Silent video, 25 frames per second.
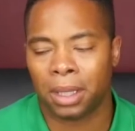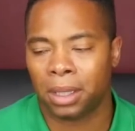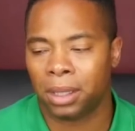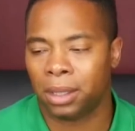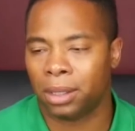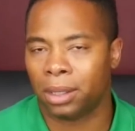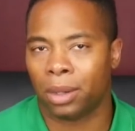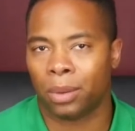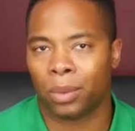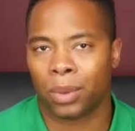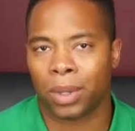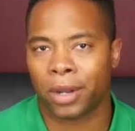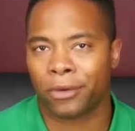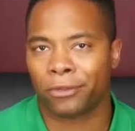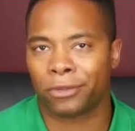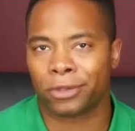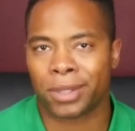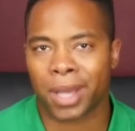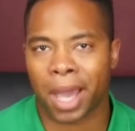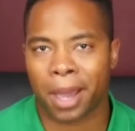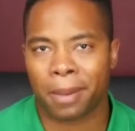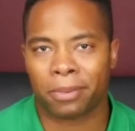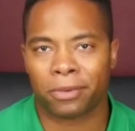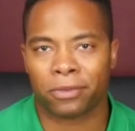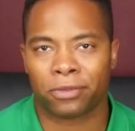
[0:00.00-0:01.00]
you know, whatever
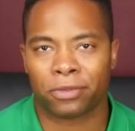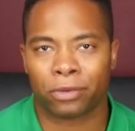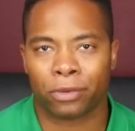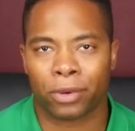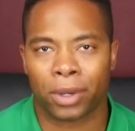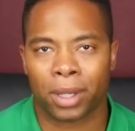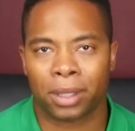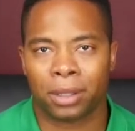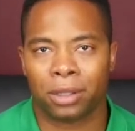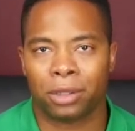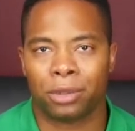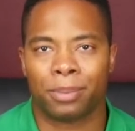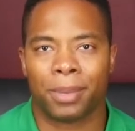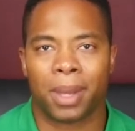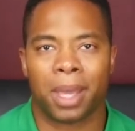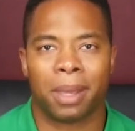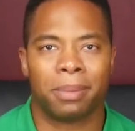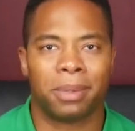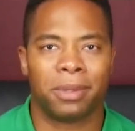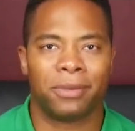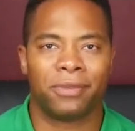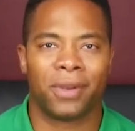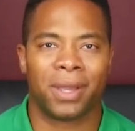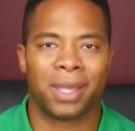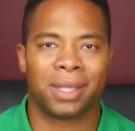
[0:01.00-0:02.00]
type of threat you may
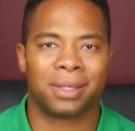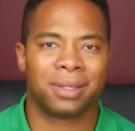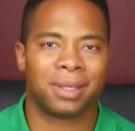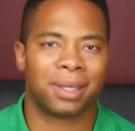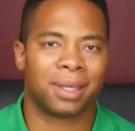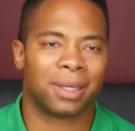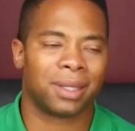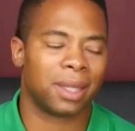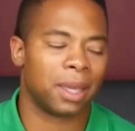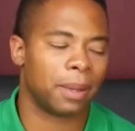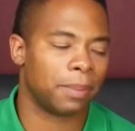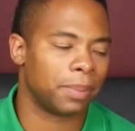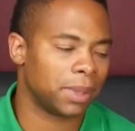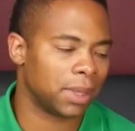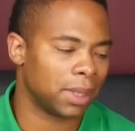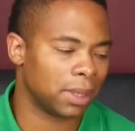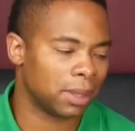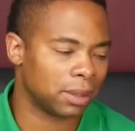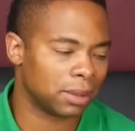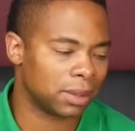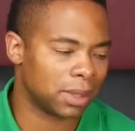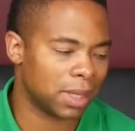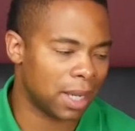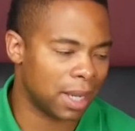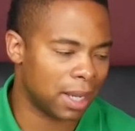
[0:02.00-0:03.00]
be facing at that
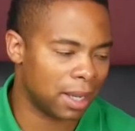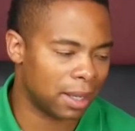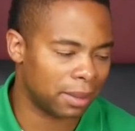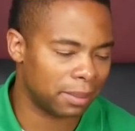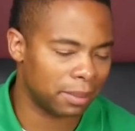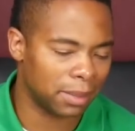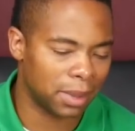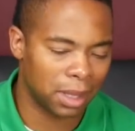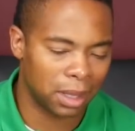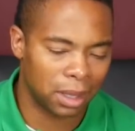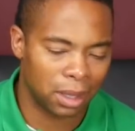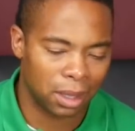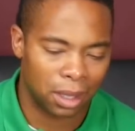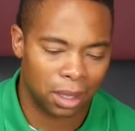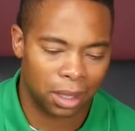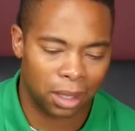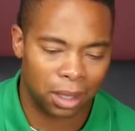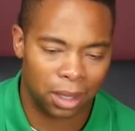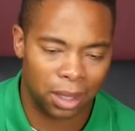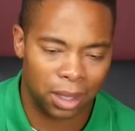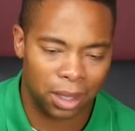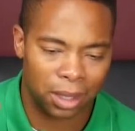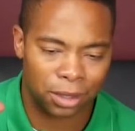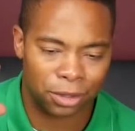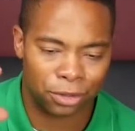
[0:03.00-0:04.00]
particular time.
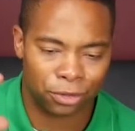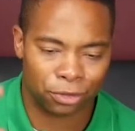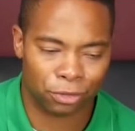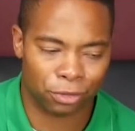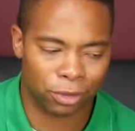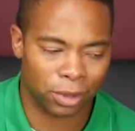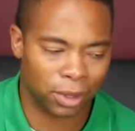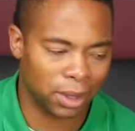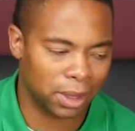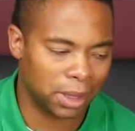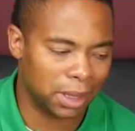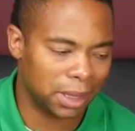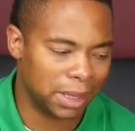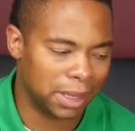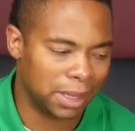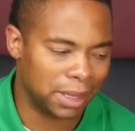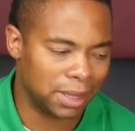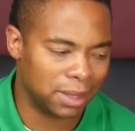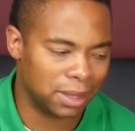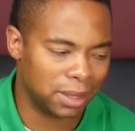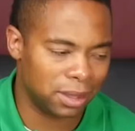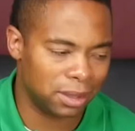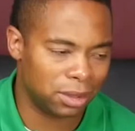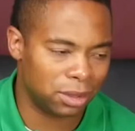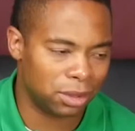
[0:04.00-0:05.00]
It is really
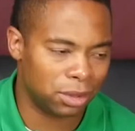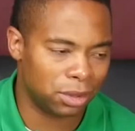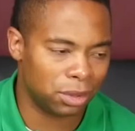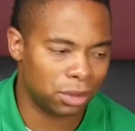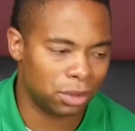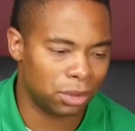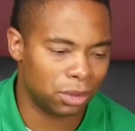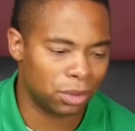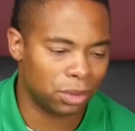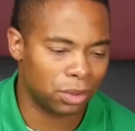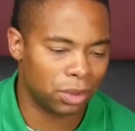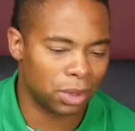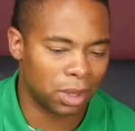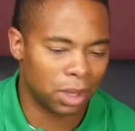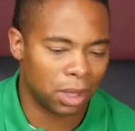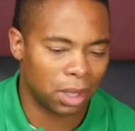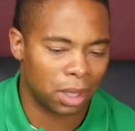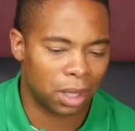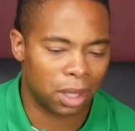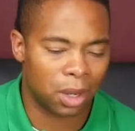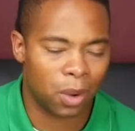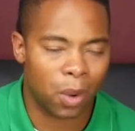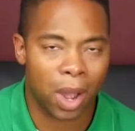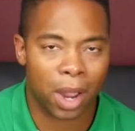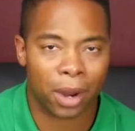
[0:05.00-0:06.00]
easy to
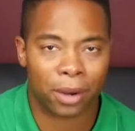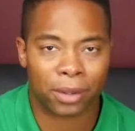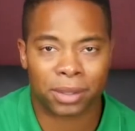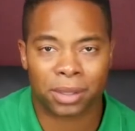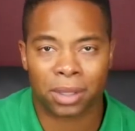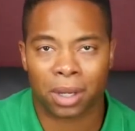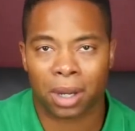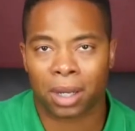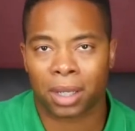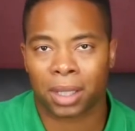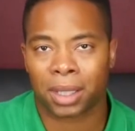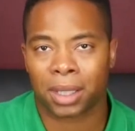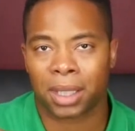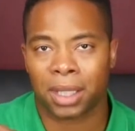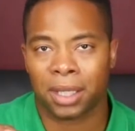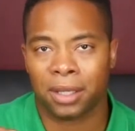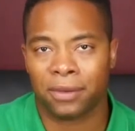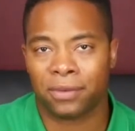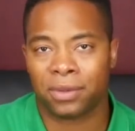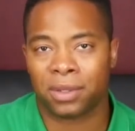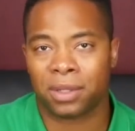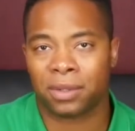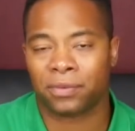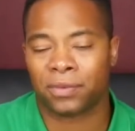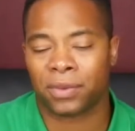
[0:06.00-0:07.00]
acquire a target,
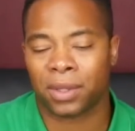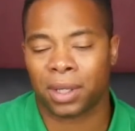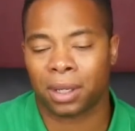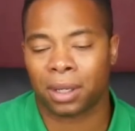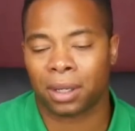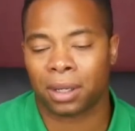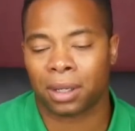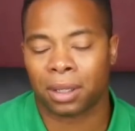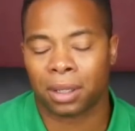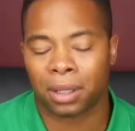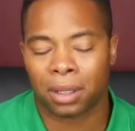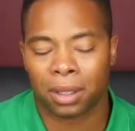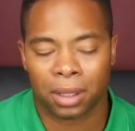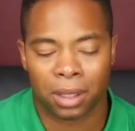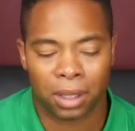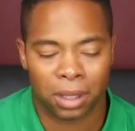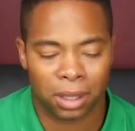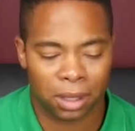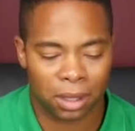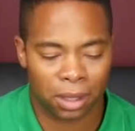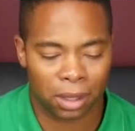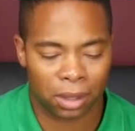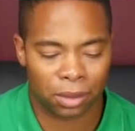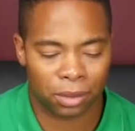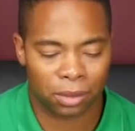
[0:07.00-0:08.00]
even if they're,
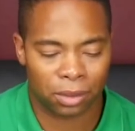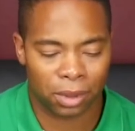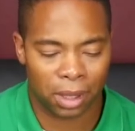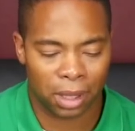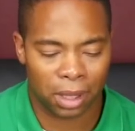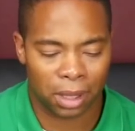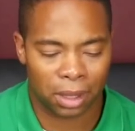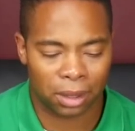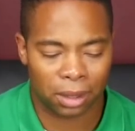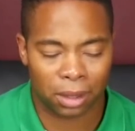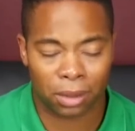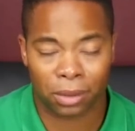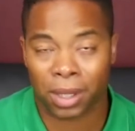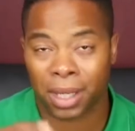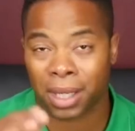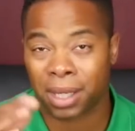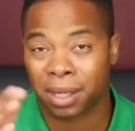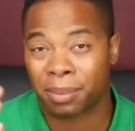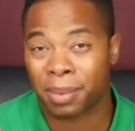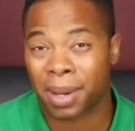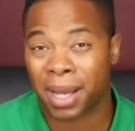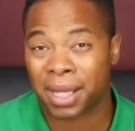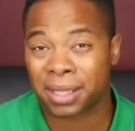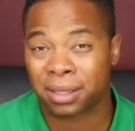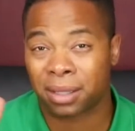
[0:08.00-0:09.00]
you know,
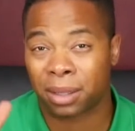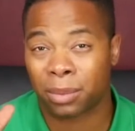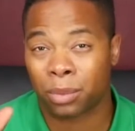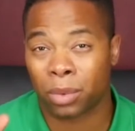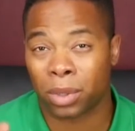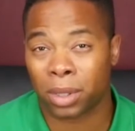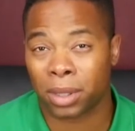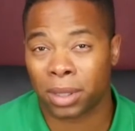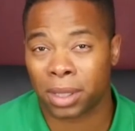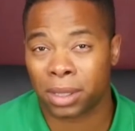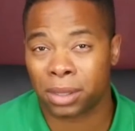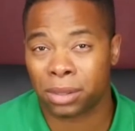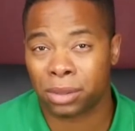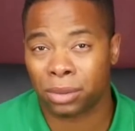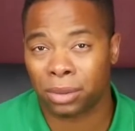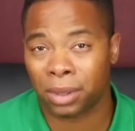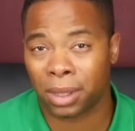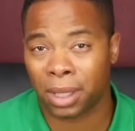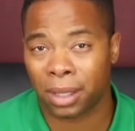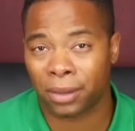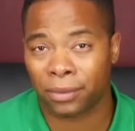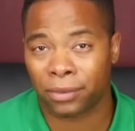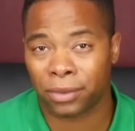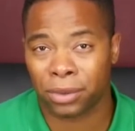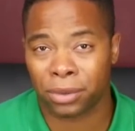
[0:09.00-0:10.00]
located by someone that you
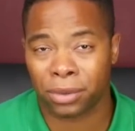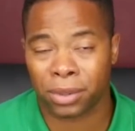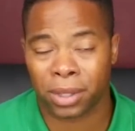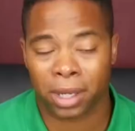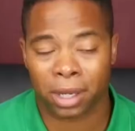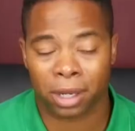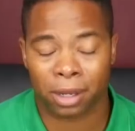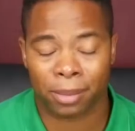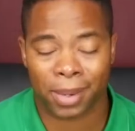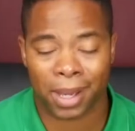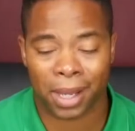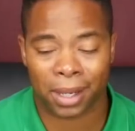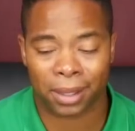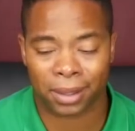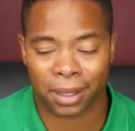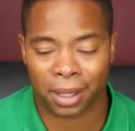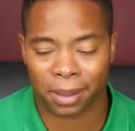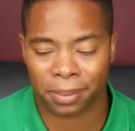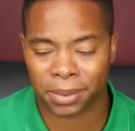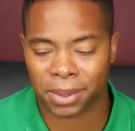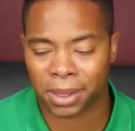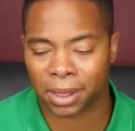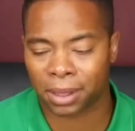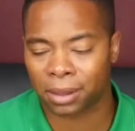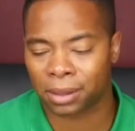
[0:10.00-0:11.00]
love or you care about at
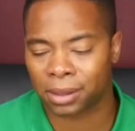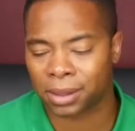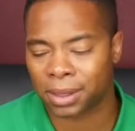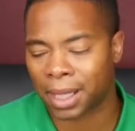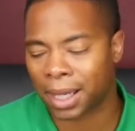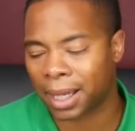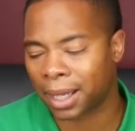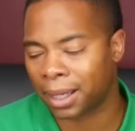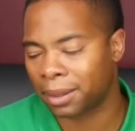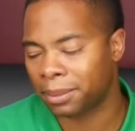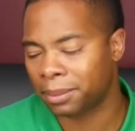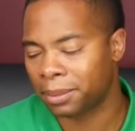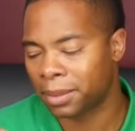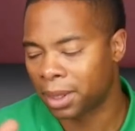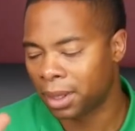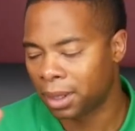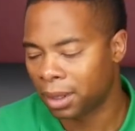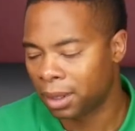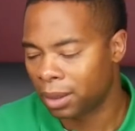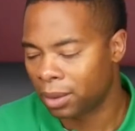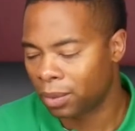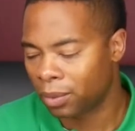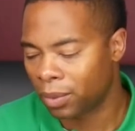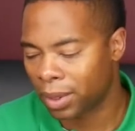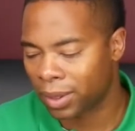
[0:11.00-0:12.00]
that particular time,
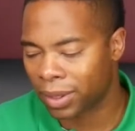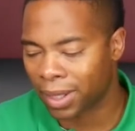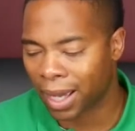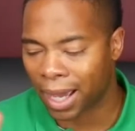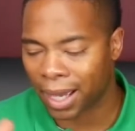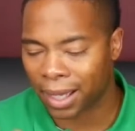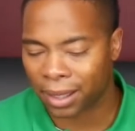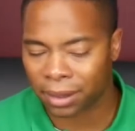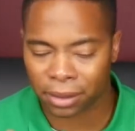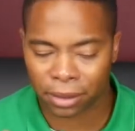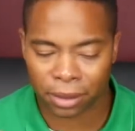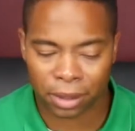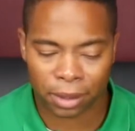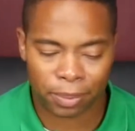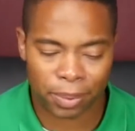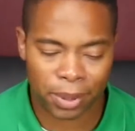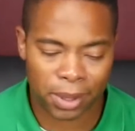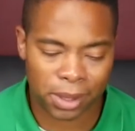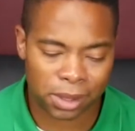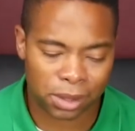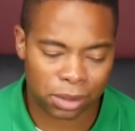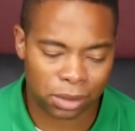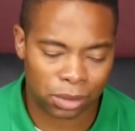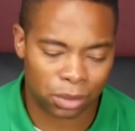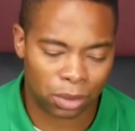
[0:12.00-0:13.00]
with either a
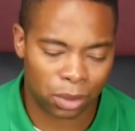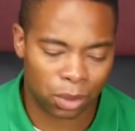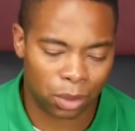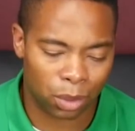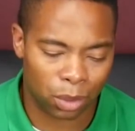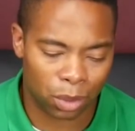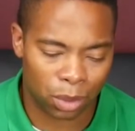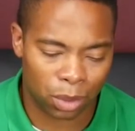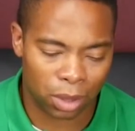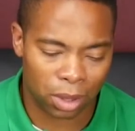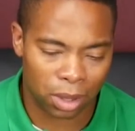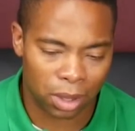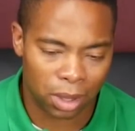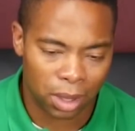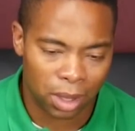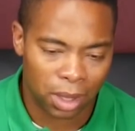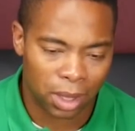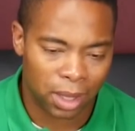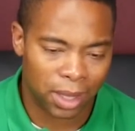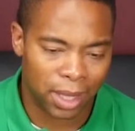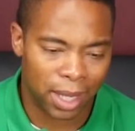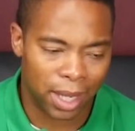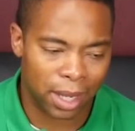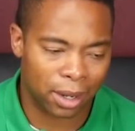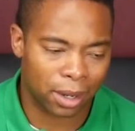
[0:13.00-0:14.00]
pistol or
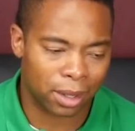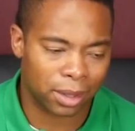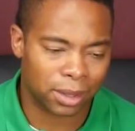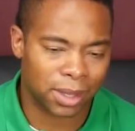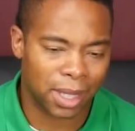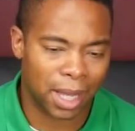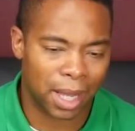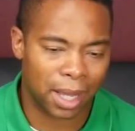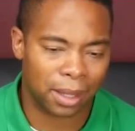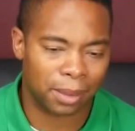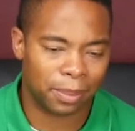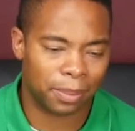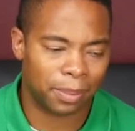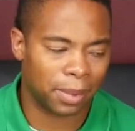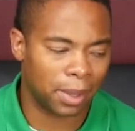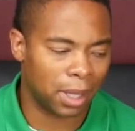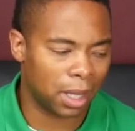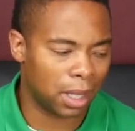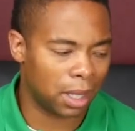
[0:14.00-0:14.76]
an AR type